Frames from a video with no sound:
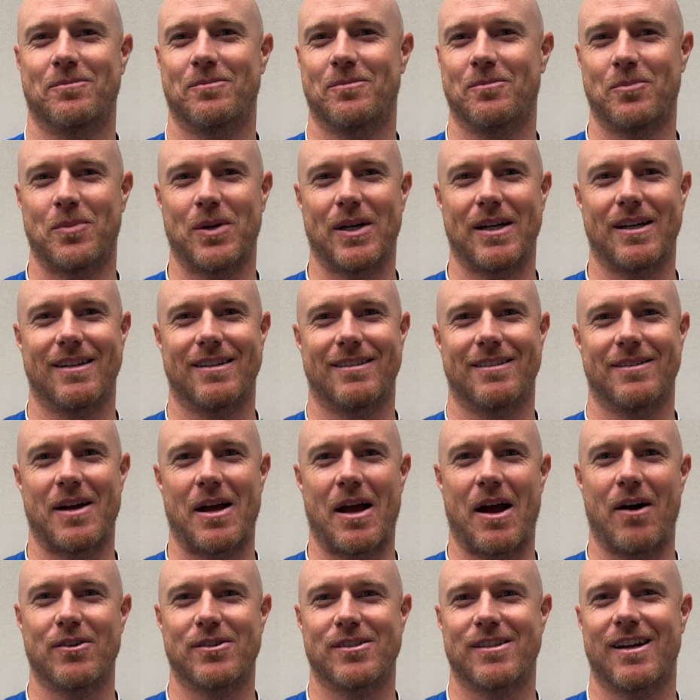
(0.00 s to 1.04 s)
But
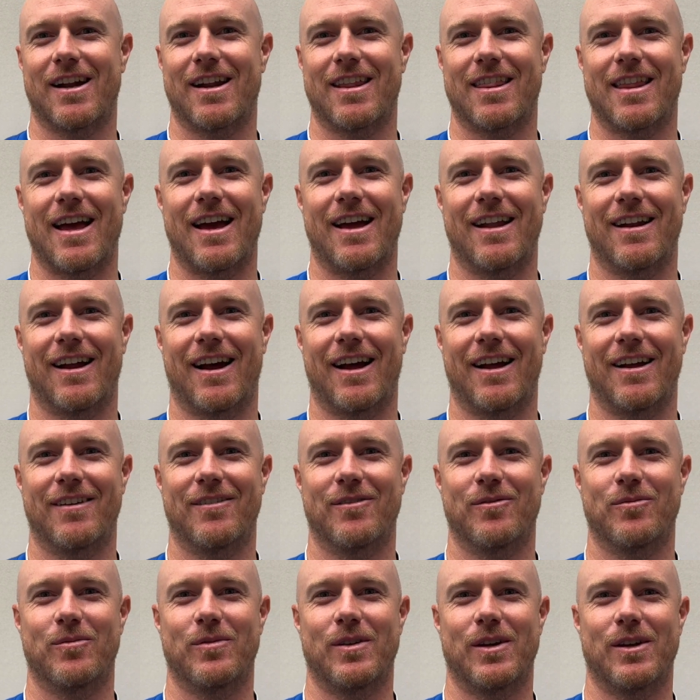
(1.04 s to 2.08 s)
outside of that,
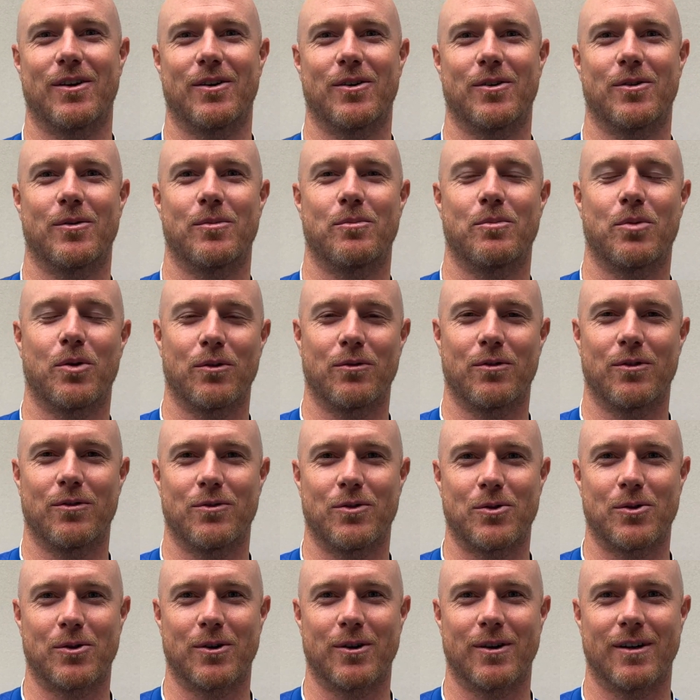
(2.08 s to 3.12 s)
por
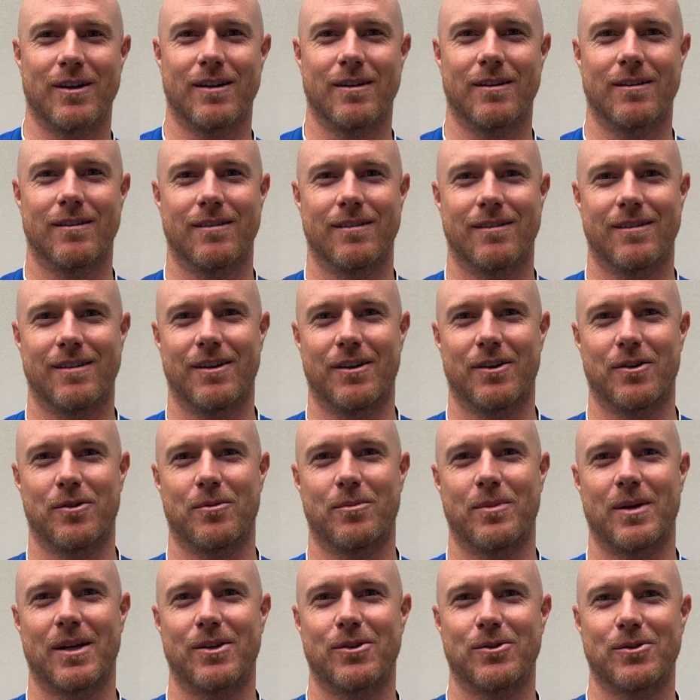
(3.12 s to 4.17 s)
favor and,
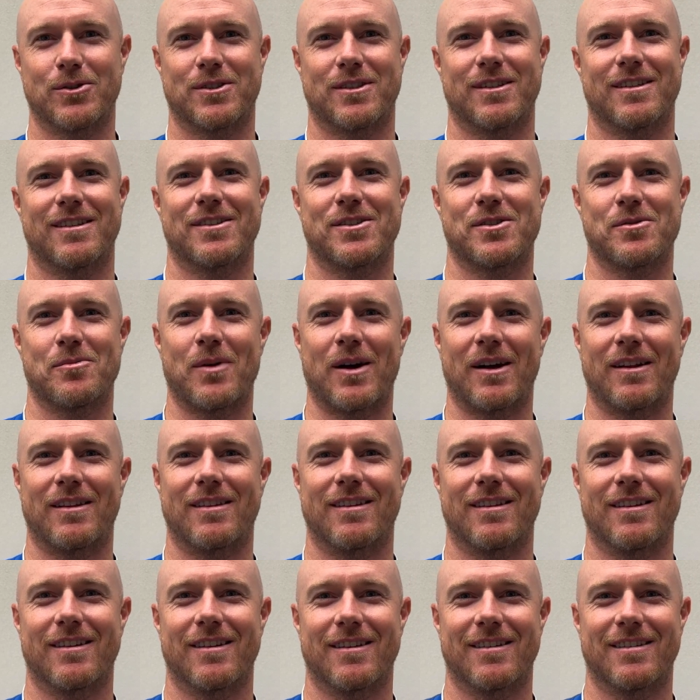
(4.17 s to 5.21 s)
me gusta is about
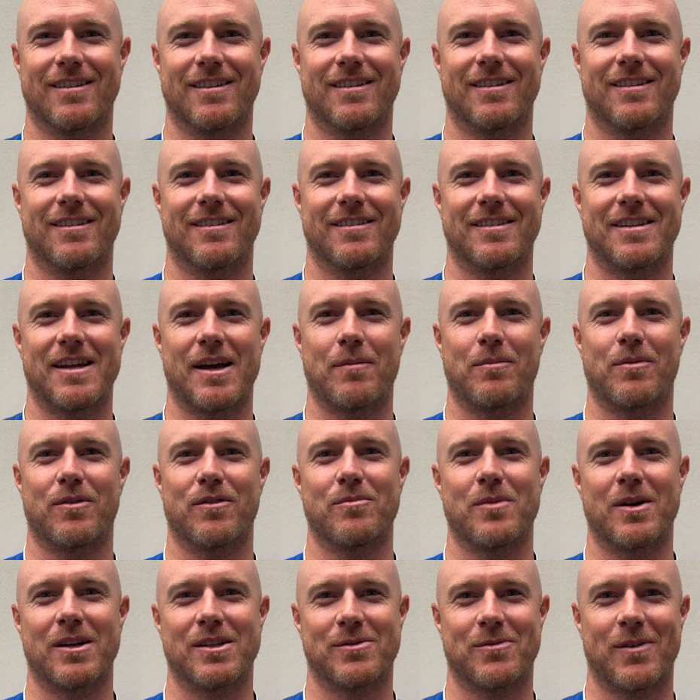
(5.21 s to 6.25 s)
the depth
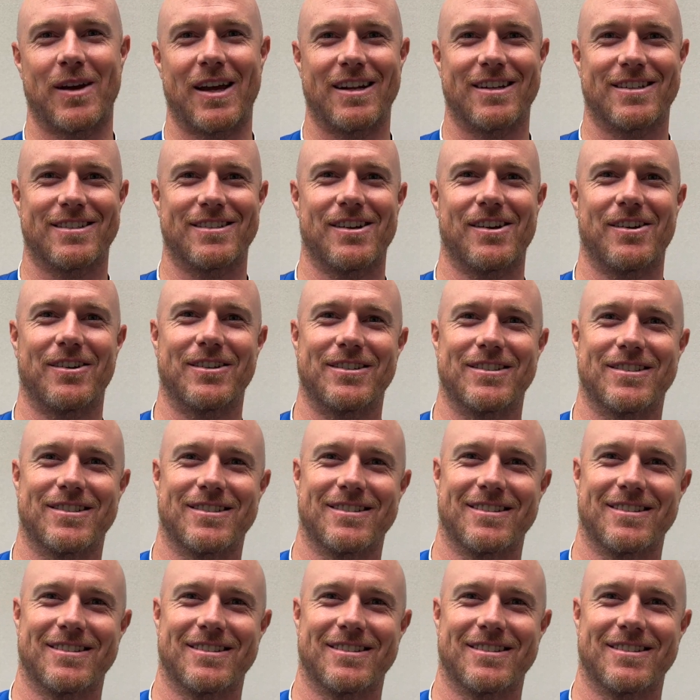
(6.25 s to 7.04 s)
of my Spanish knowledge.